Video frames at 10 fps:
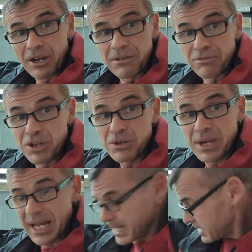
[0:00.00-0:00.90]
go
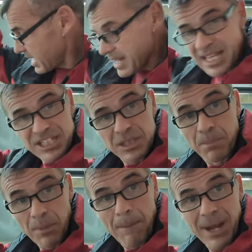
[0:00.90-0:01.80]
through, and then just
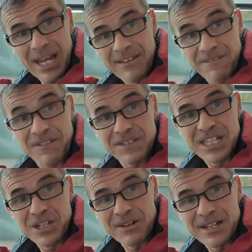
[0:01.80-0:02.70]
pay
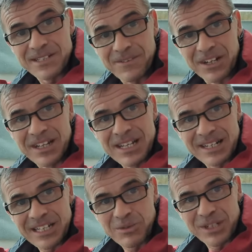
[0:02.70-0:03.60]
fifteen euros for
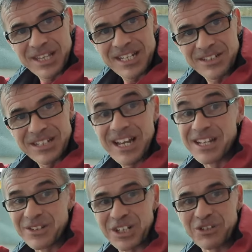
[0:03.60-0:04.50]
an extra one of these on you,
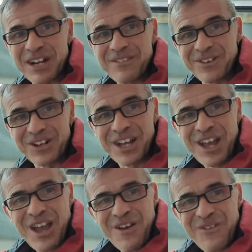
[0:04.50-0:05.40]
and you've got a great flight
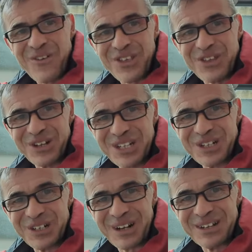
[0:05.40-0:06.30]
for thirty
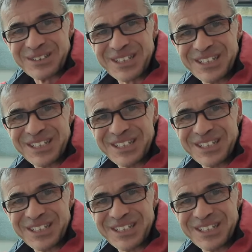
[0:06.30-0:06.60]
euros.